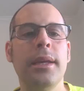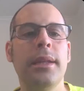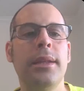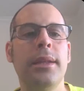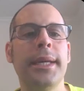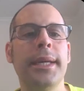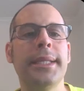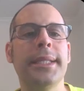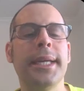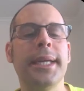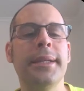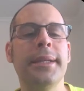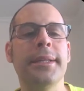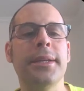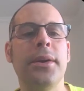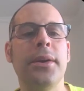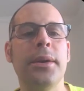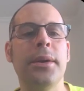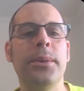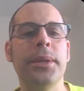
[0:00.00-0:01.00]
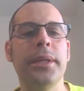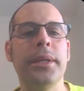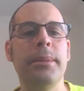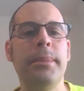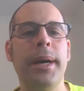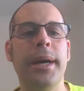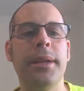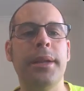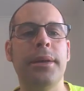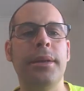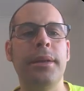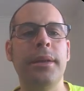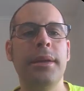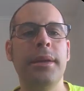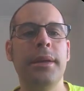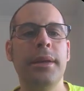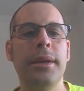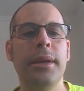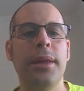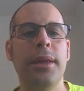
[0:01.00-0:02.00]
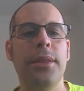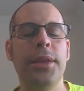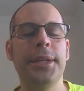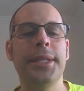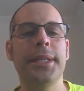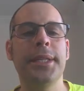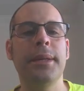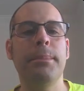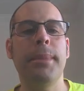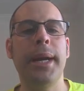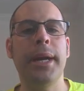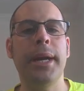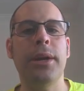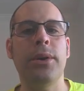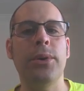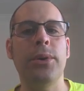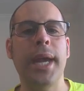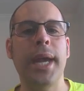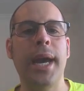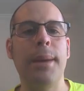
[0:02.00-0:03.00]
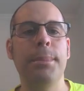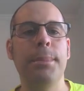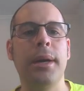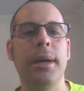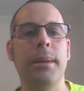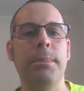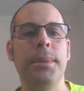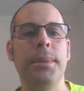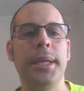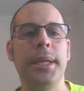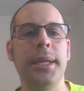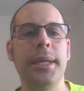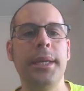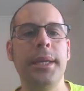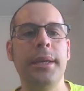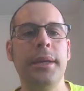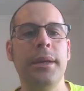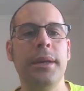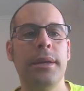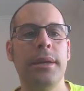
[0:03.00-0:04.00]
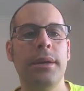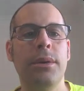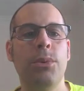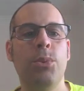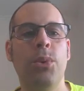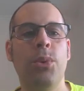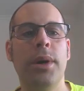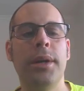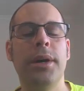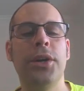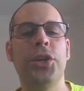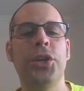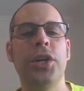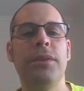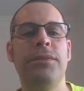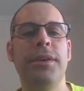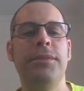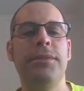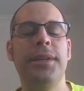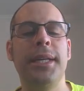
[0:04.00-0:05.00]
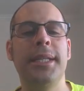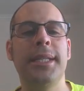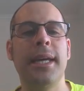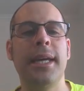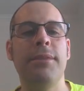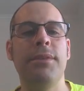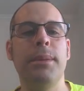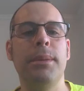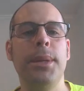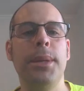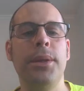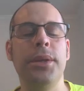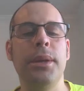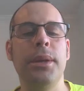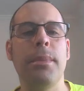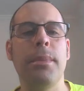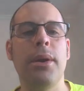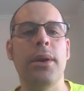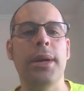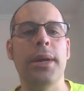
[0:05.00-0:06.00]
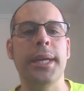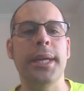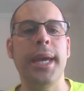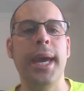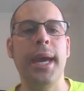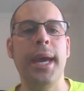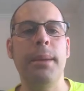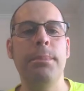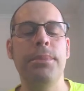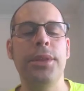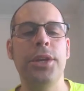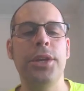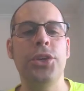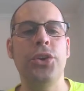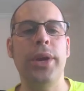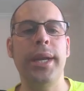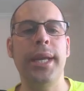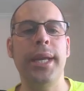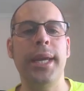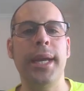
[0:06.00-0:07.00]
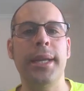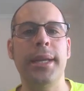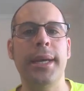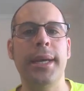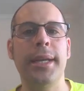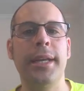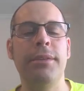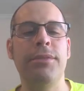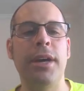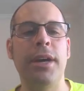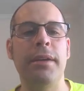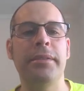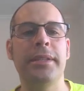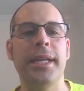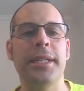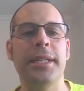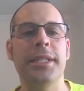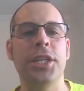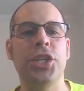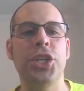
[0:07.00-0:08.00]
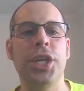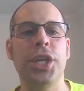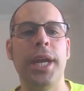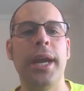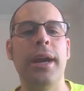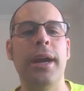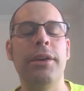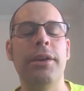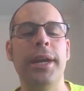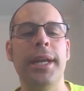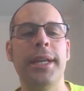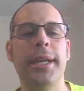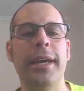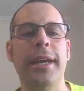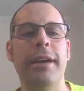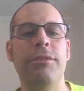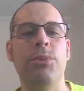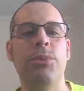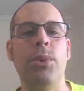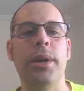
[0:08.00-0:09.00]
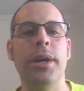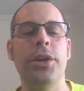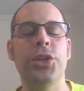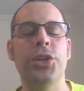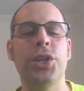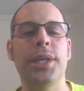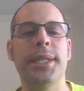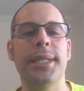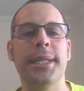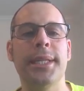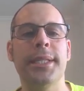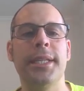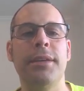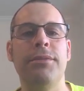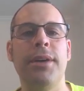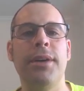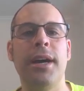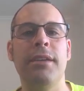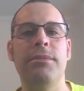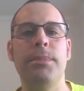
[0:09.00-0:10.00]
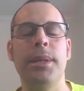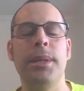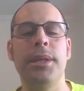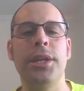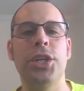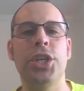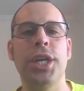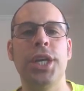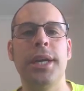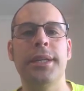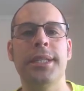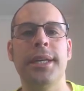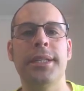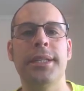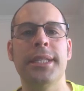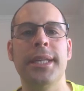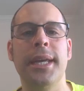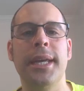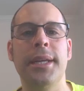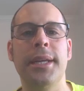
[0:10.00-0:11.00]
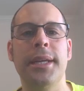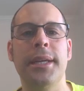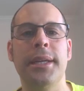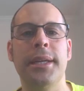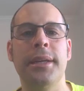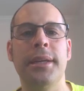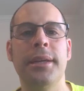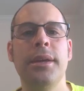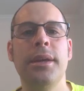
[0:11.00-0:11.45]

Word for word: Let's get started with the model. This is a microcap company, 157 million market cap. They're trading at 95 cents a share, and they have 165 million shares outstanding.